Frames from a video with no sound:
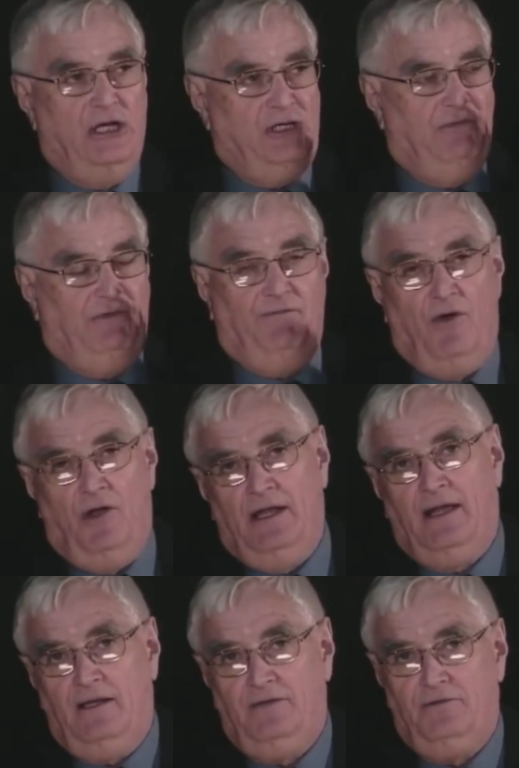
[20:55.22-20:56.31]
She was
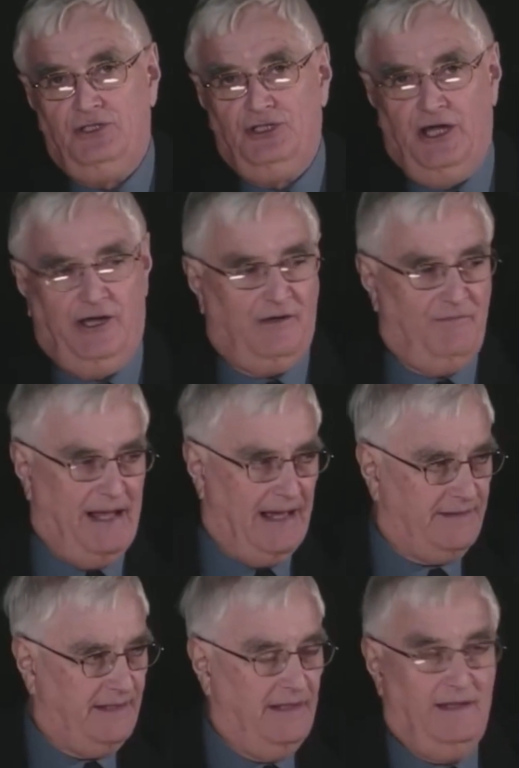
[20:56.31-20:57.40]
falling onto a chair
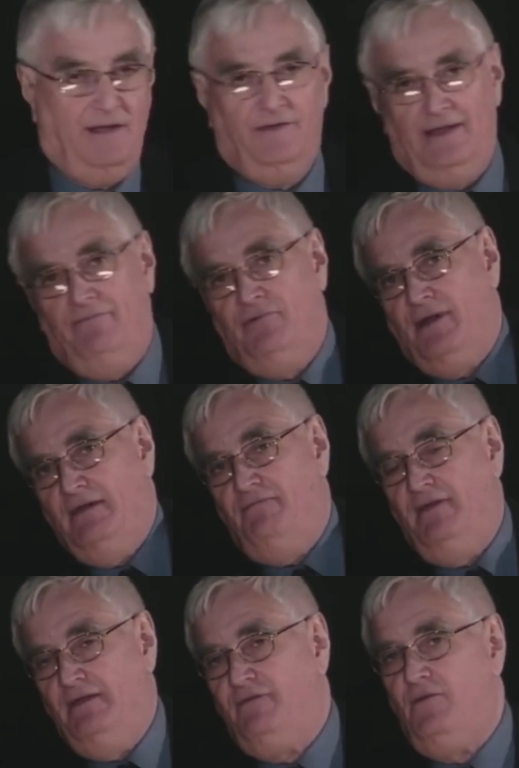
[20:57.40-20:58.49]
about 7 or 8
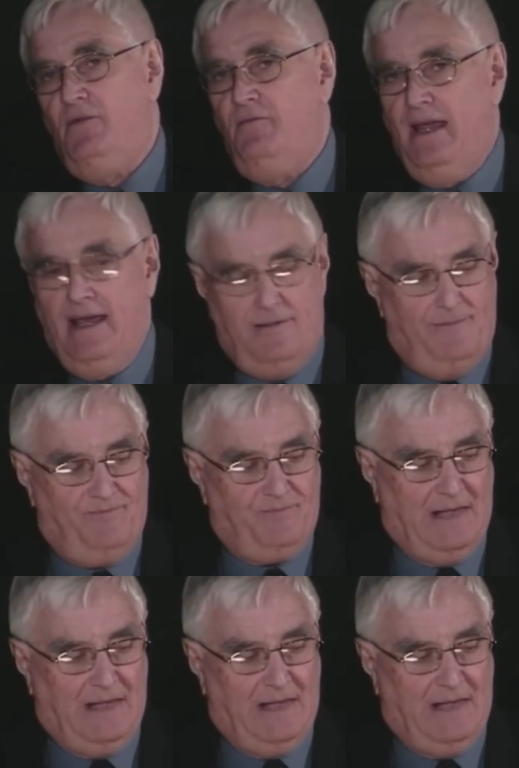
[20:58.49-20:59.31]
feet from her bed.